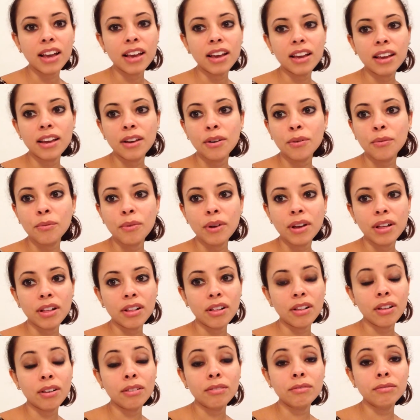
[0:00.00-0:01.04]
It
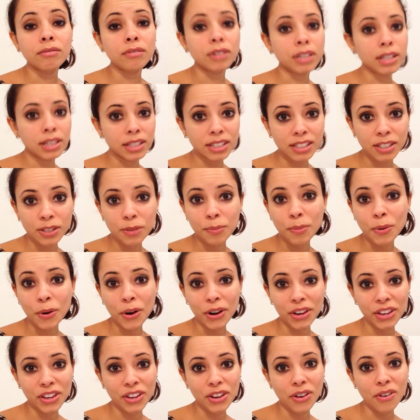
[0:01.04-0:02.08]
will really
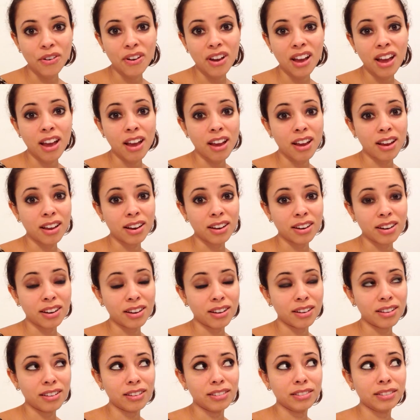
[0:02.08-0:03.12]
support you in
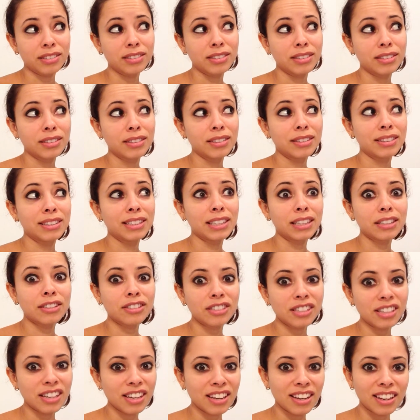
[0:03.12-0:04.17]

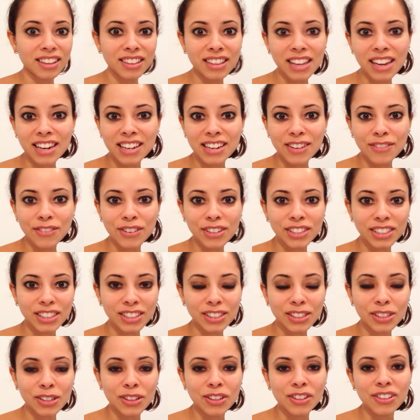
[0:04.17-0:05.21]
ditching that never
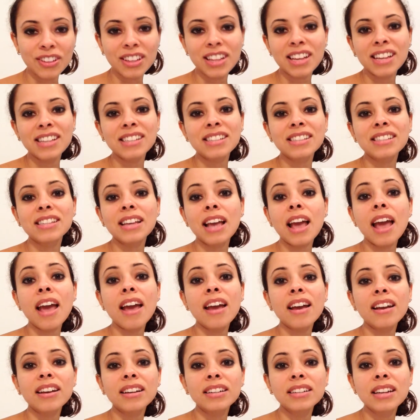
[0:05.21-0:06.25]
ending to do list
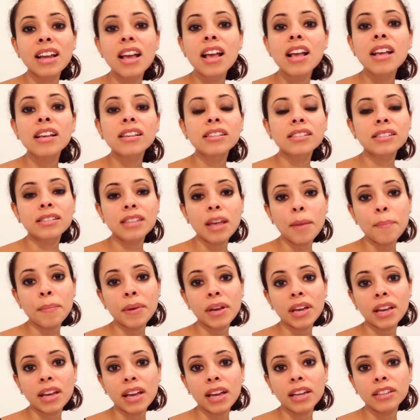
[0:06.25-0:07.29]
and
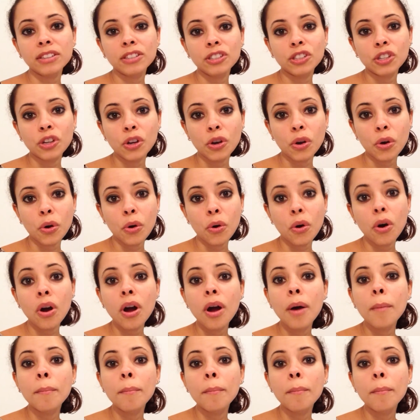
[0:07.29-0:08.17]
stepping into